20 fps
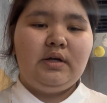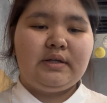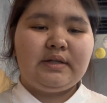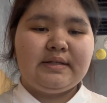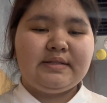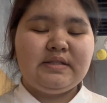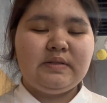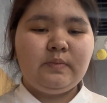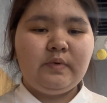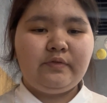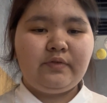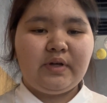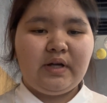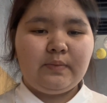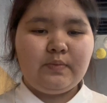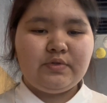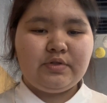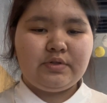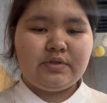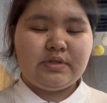Kasimov
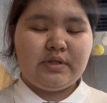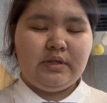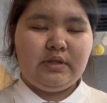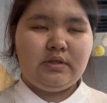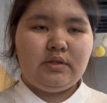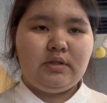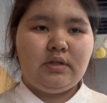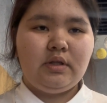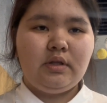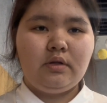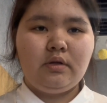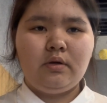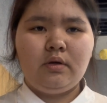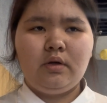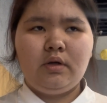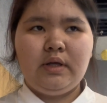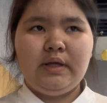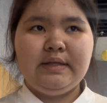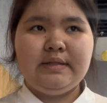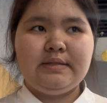captures in
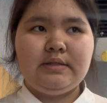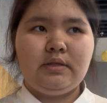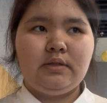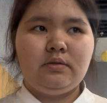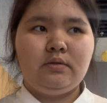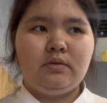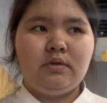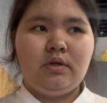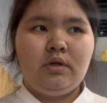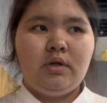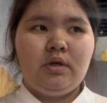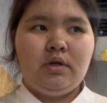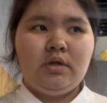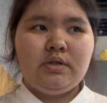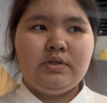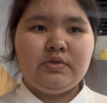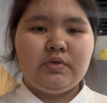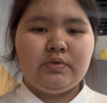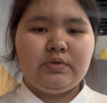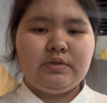
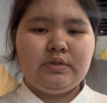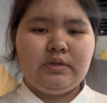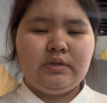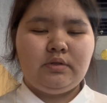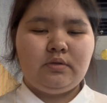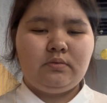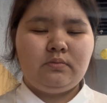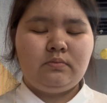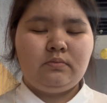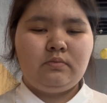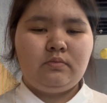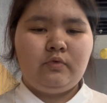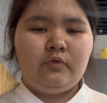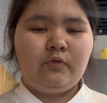1830.